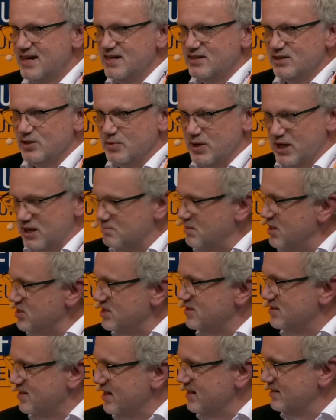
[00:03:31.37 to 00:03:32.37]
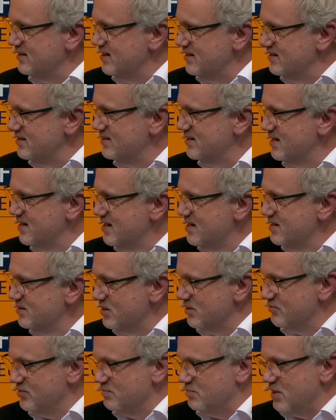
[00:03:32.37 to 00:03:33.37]
So we can measure tightness.
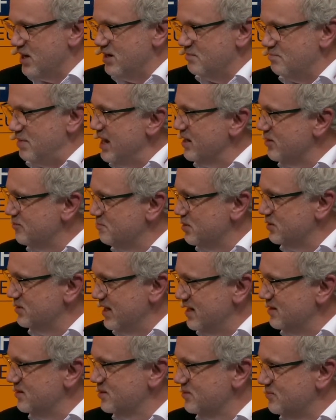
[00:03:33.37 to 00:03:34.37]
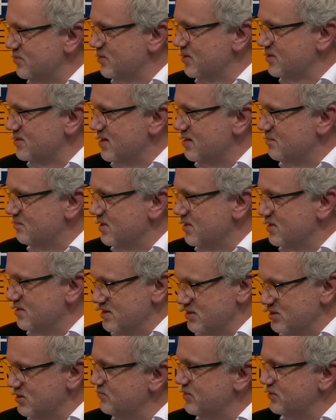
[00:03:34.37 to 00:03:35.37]
So if you buy a bag of potatoes, for example,
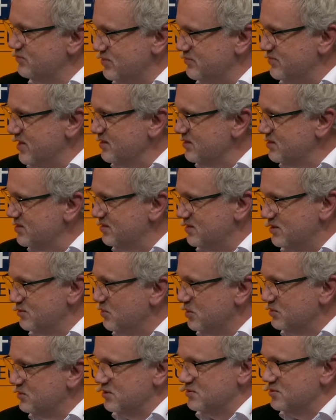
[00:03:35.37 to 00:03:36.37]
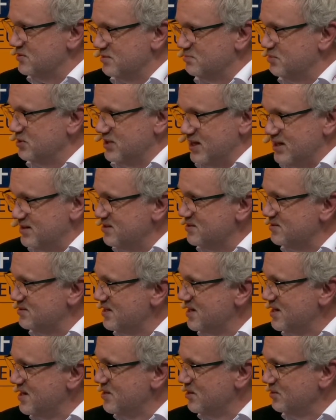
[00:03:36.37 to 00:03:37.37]
this is fit for function. You won't lose the potatoes
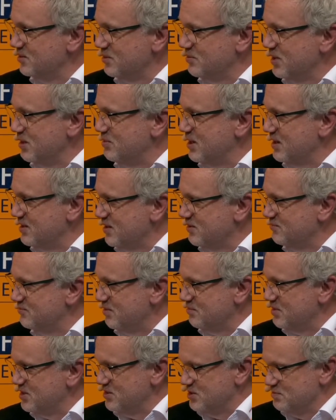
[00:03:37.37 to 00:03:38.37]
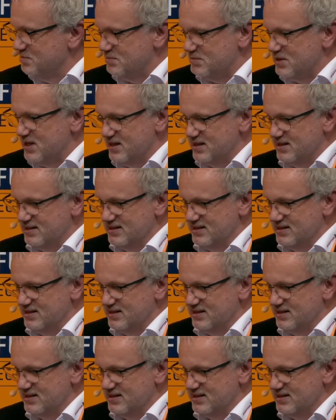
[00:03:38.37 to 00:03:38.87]
on your way back home from the supermarket.